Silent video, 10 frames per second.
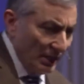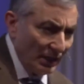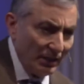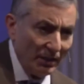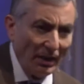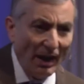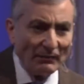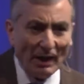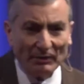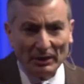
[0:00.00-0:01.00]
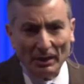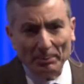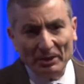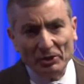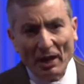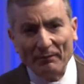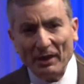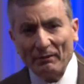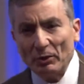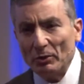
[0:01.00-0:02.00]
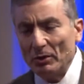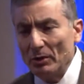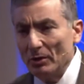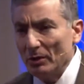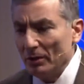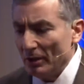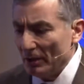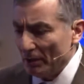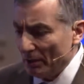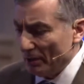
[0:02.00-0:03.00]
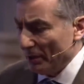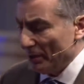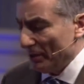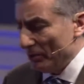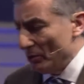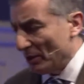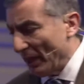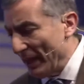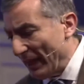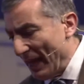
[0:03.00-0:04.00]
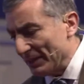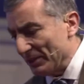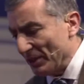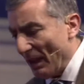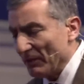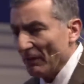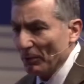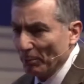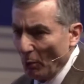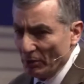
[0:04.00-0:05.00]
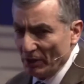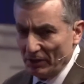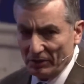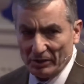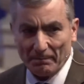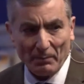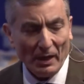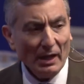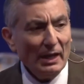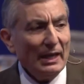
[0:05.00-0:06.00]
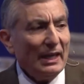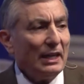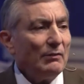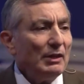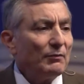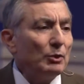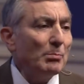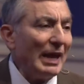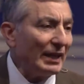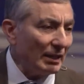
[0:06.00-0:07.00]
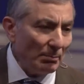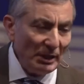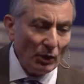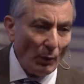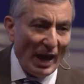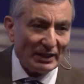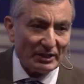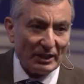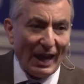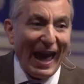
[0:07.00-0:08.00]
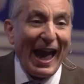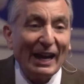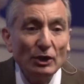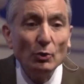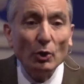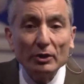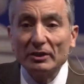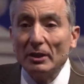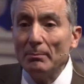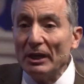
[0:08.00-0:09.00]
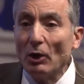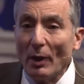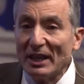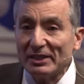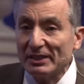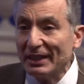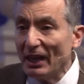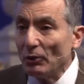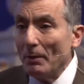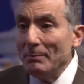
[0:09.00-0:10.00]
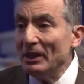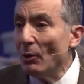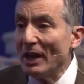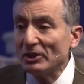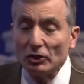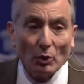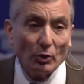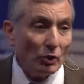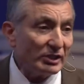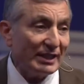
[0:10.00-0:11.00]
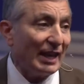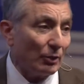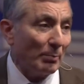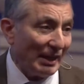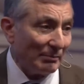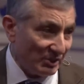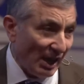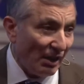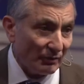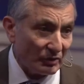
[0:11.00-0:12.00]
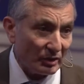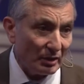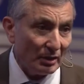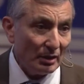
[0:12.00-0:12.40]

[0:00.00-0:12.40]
you have to have the lipids, you have to have the nucleic acids, you have to have the proteins. Even if you make an amino acid, how do you hook the amino acids together? Amino acids don't hook together by themselves.